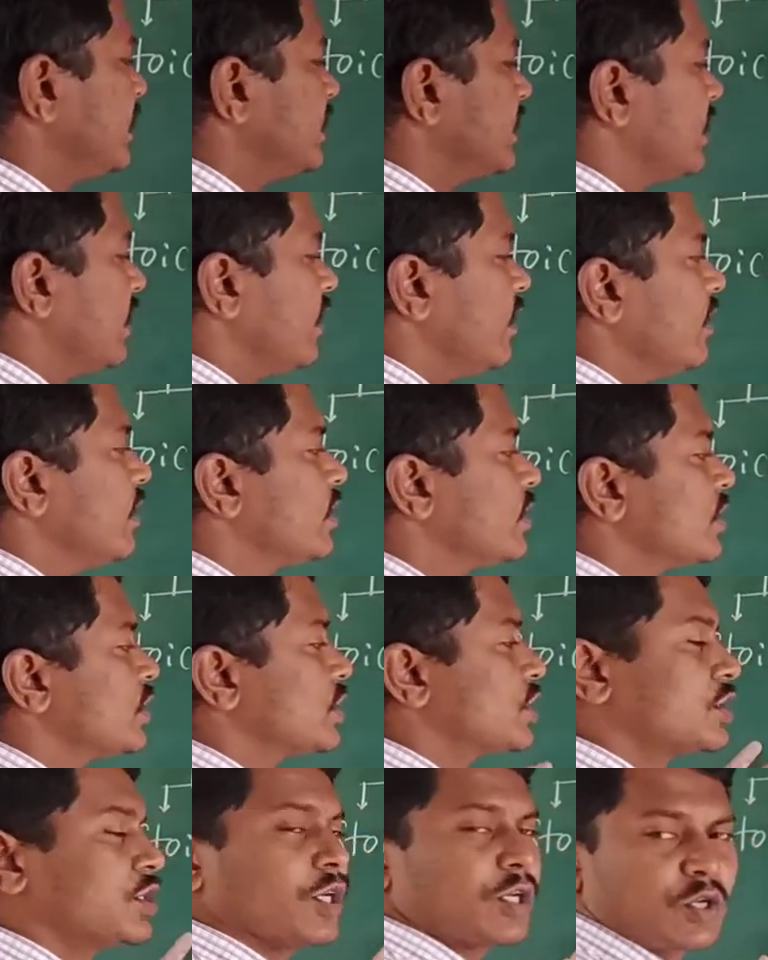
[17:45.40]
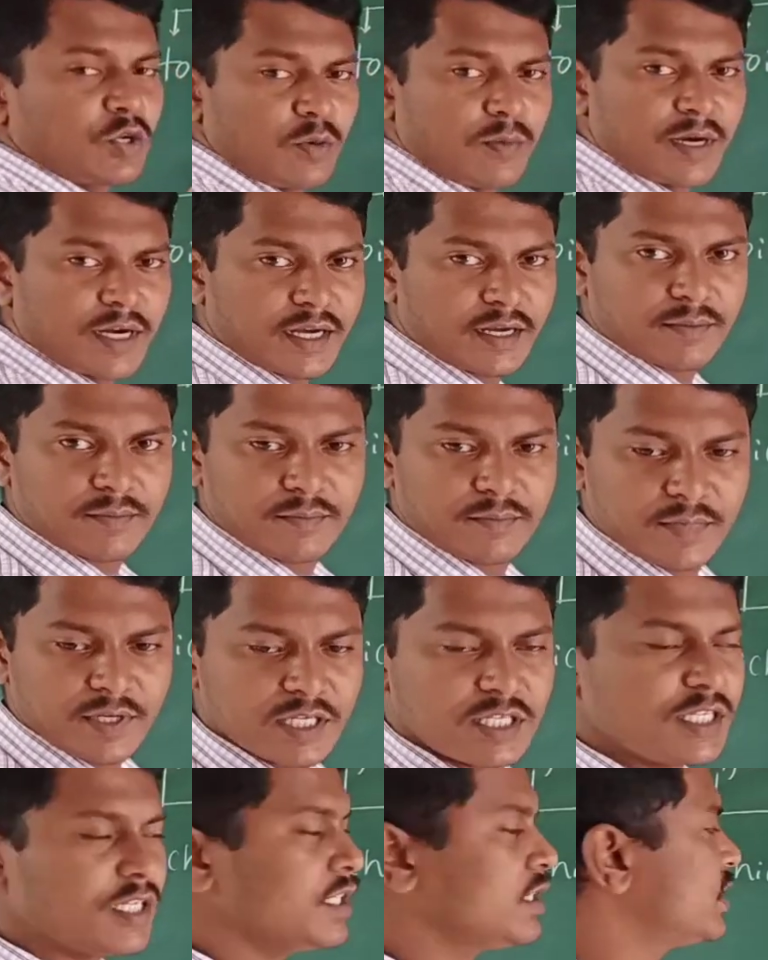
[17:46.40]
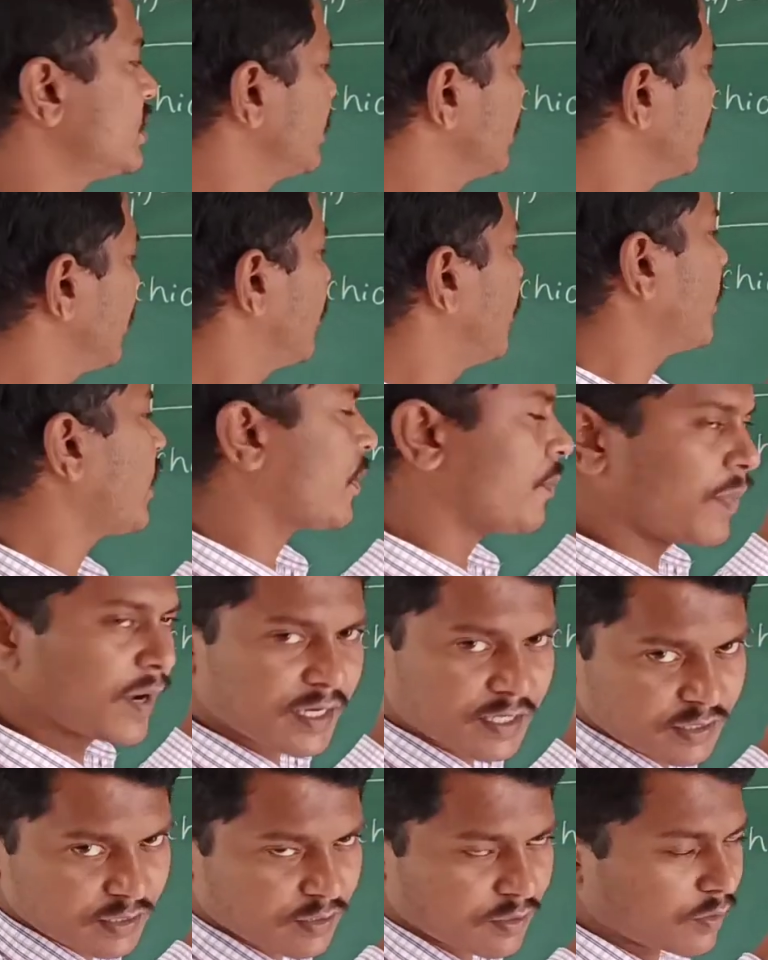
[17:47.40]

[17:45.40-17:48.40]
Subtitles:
in the stoichiometry. Means it is in the perfect